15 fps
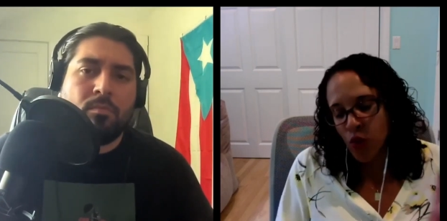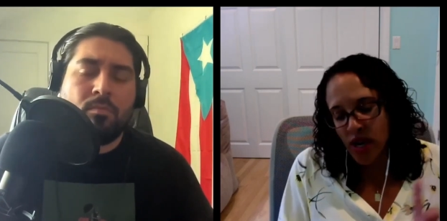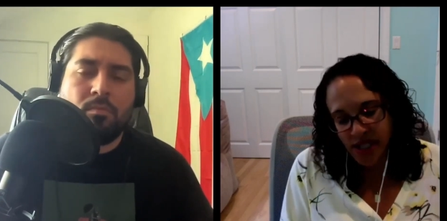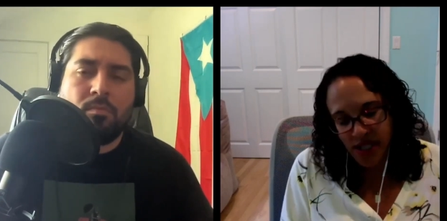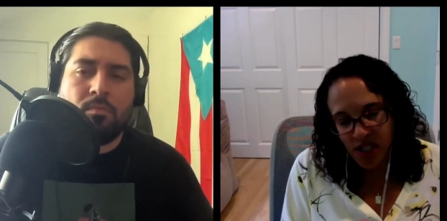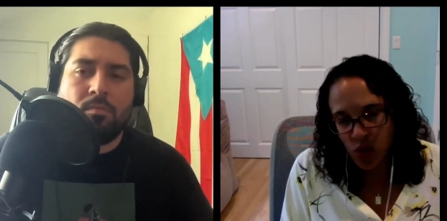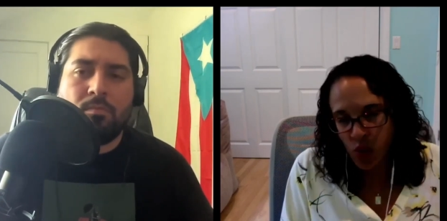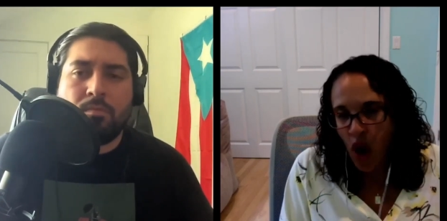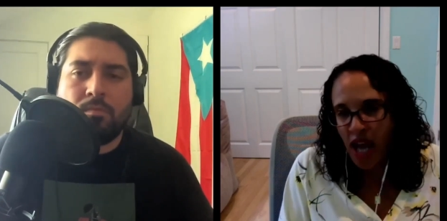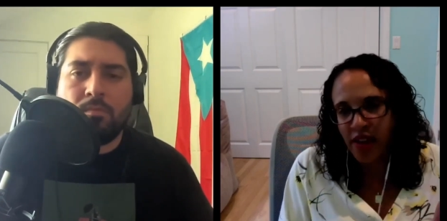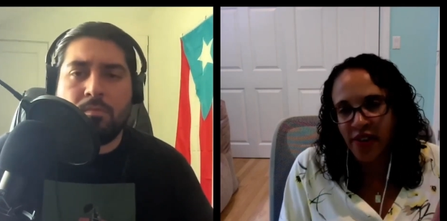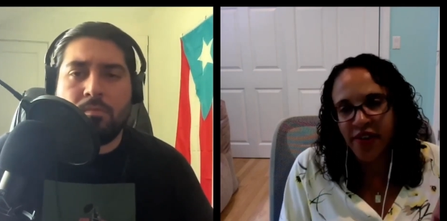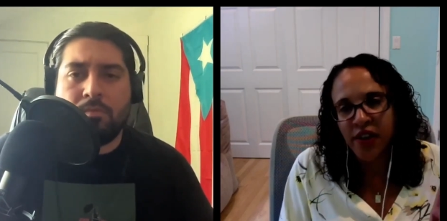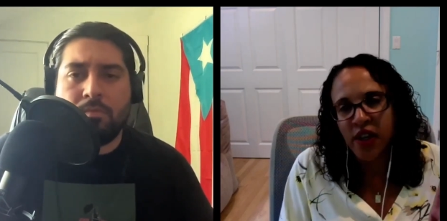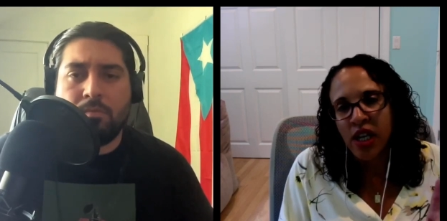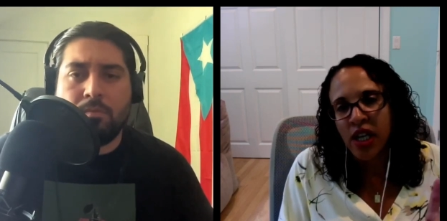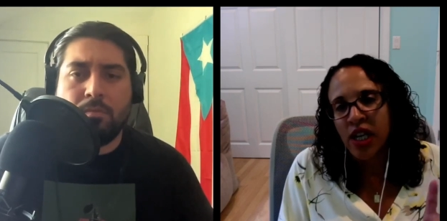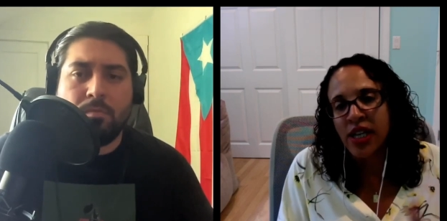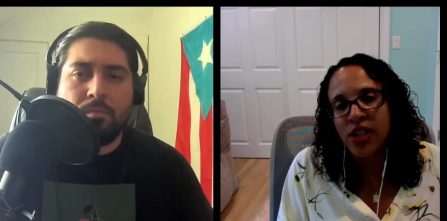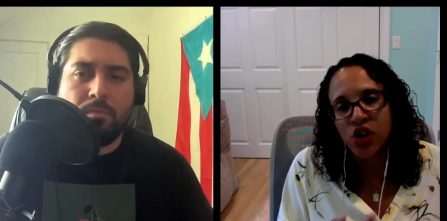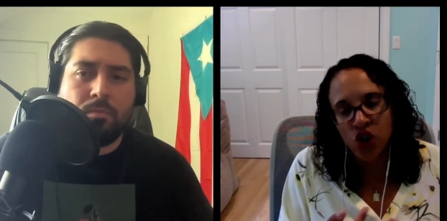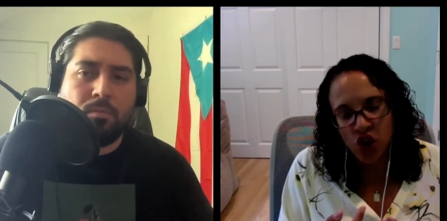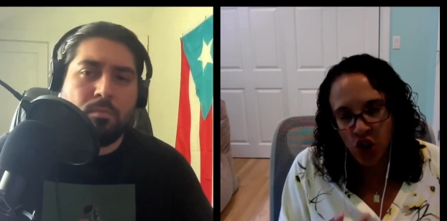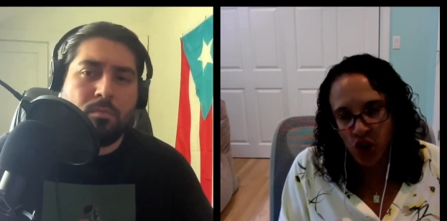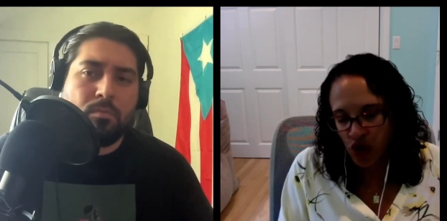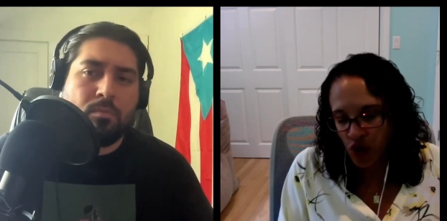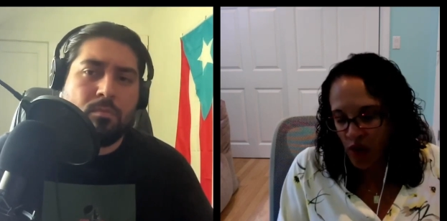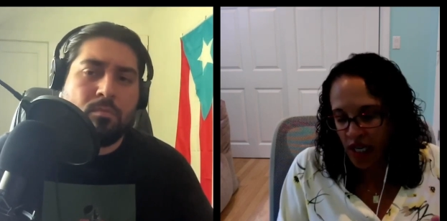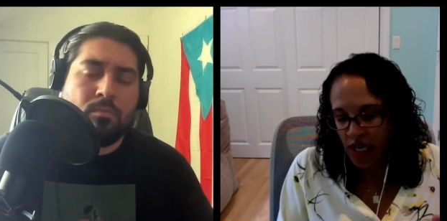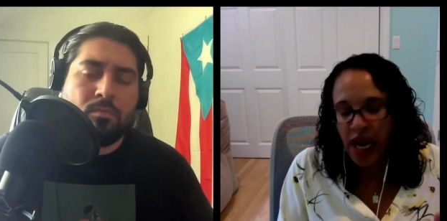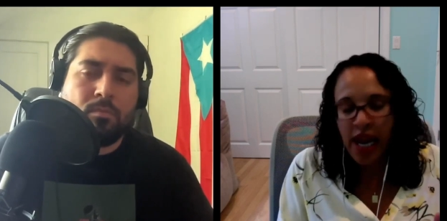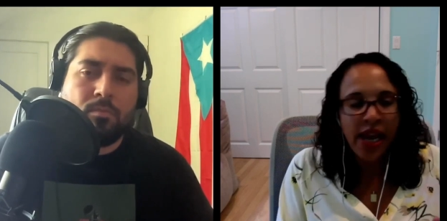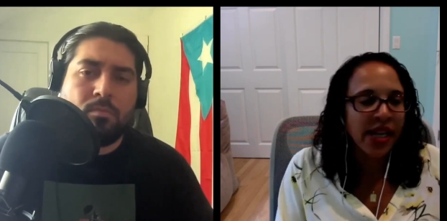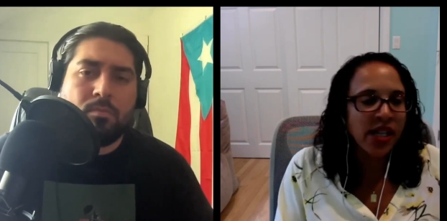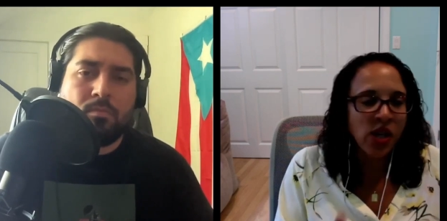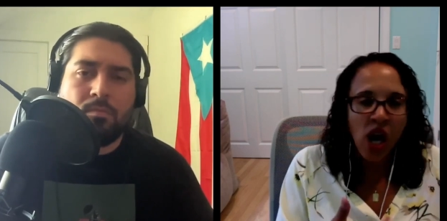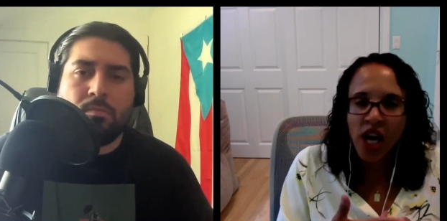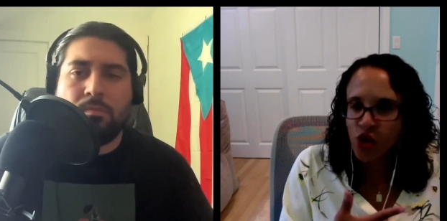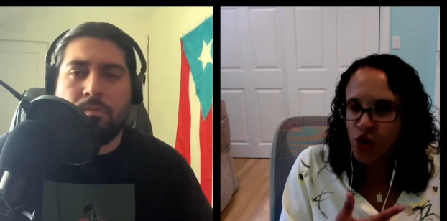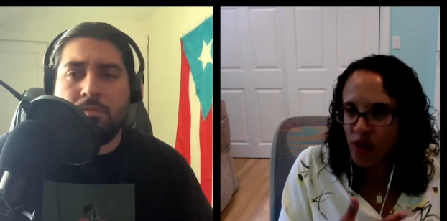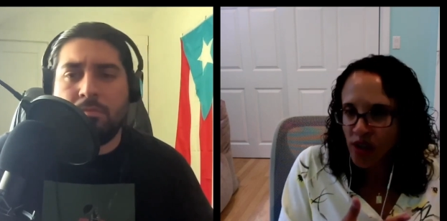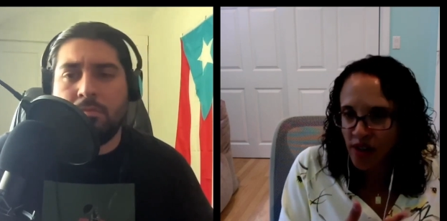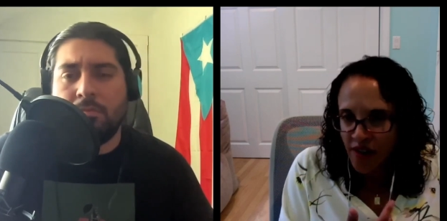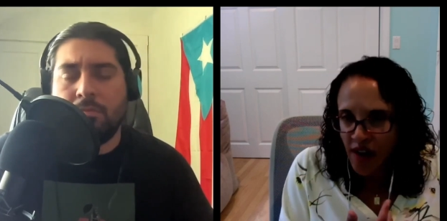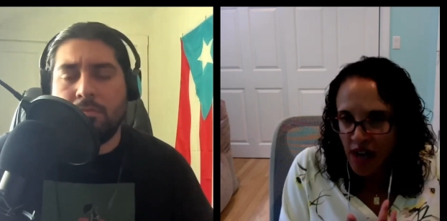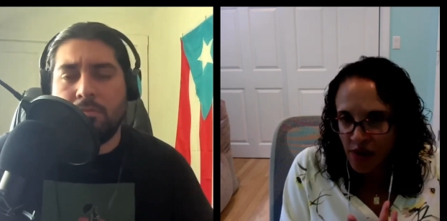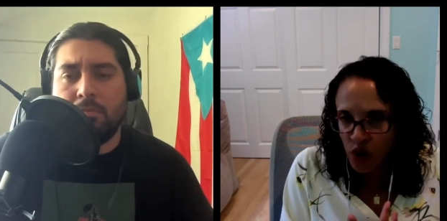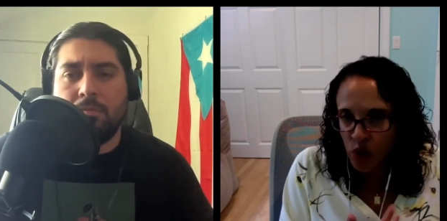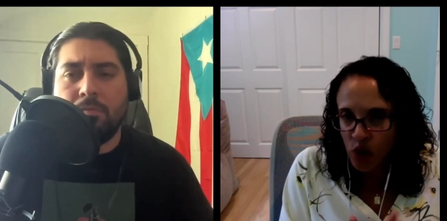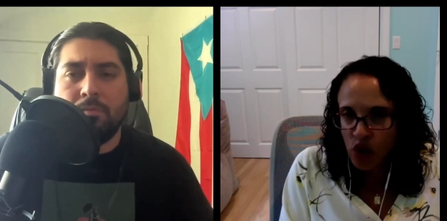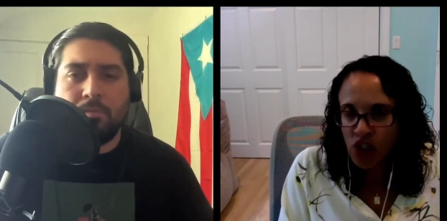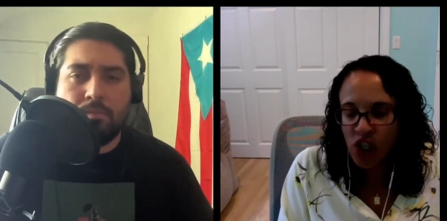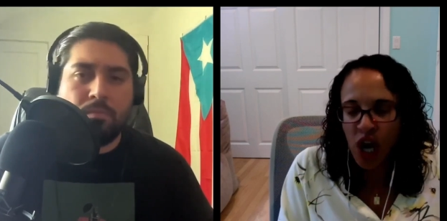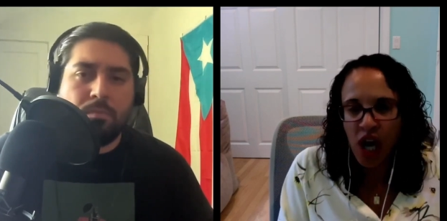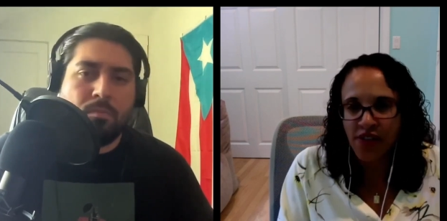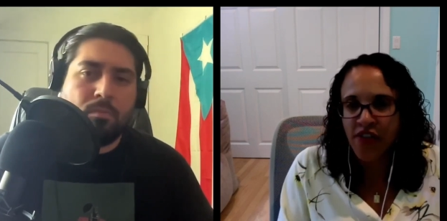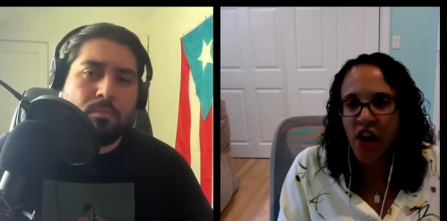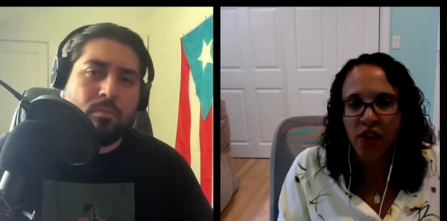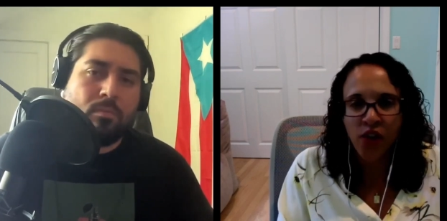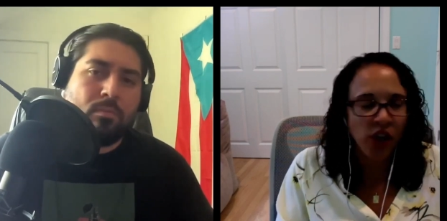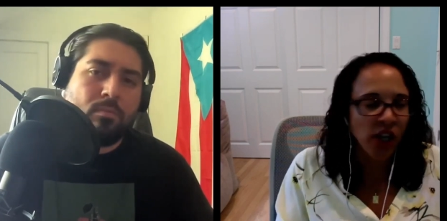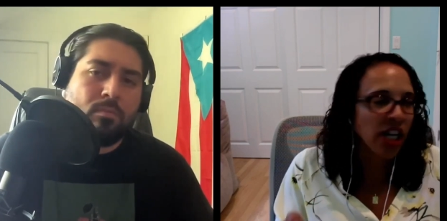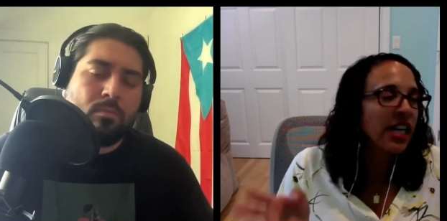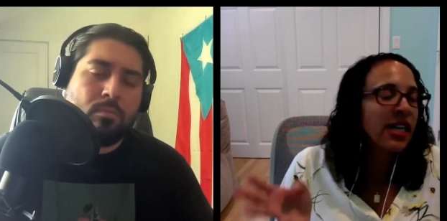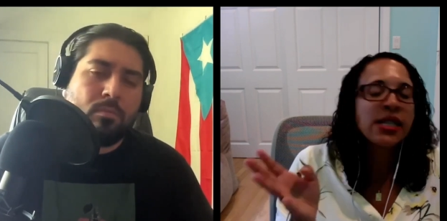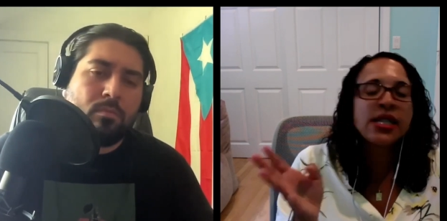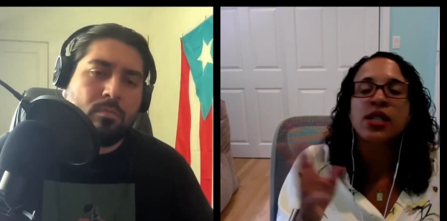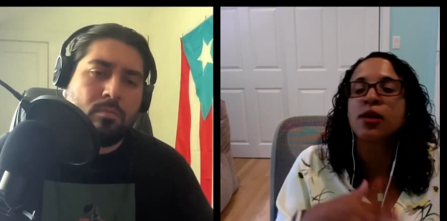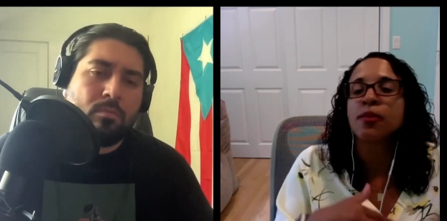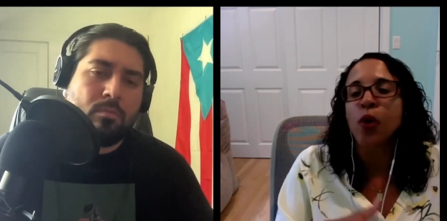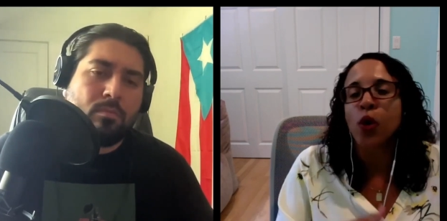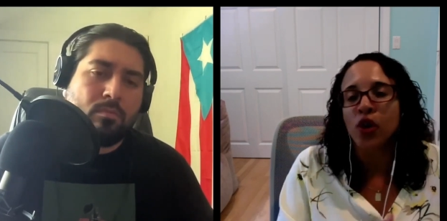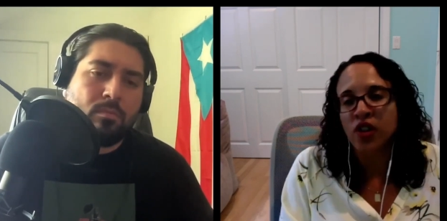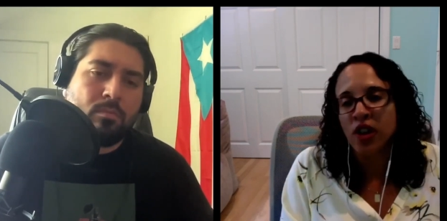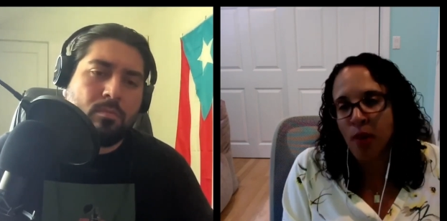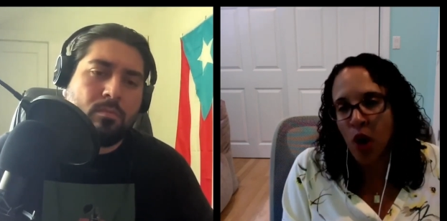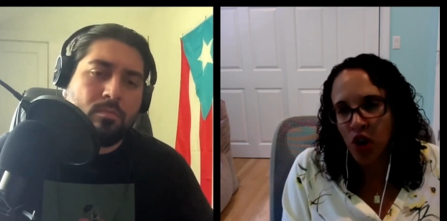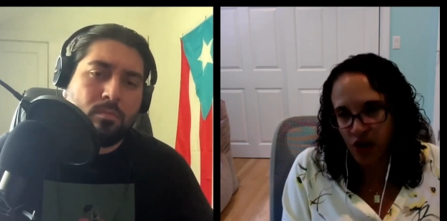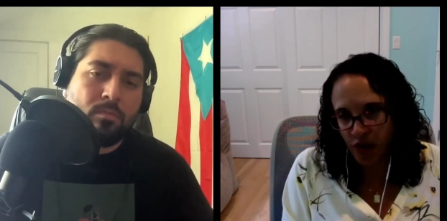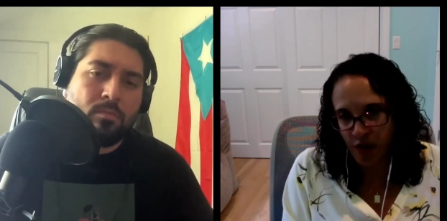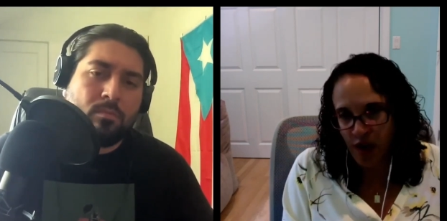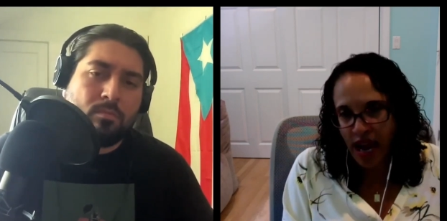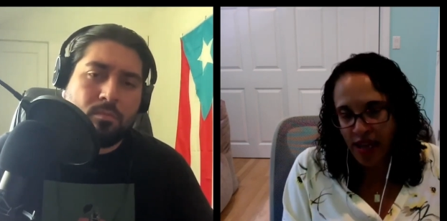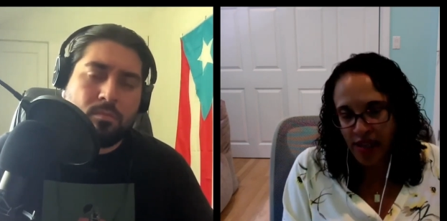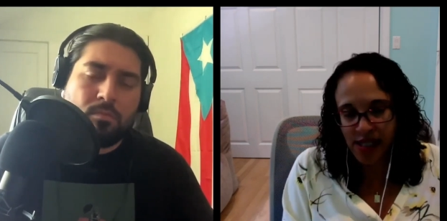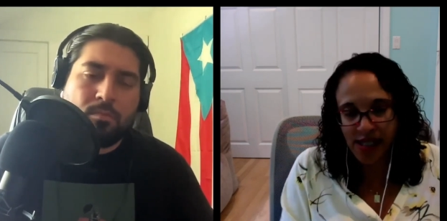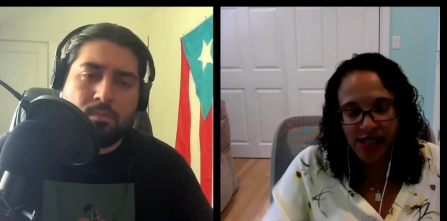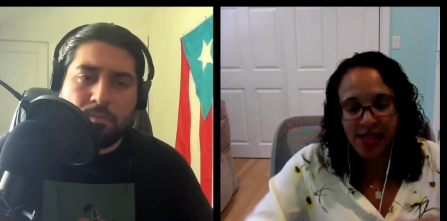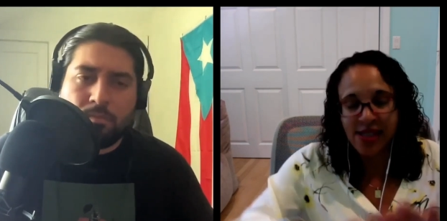Speaker 1: and arrest his wife, his children, his one hundred five year old godfather, deport them all to France,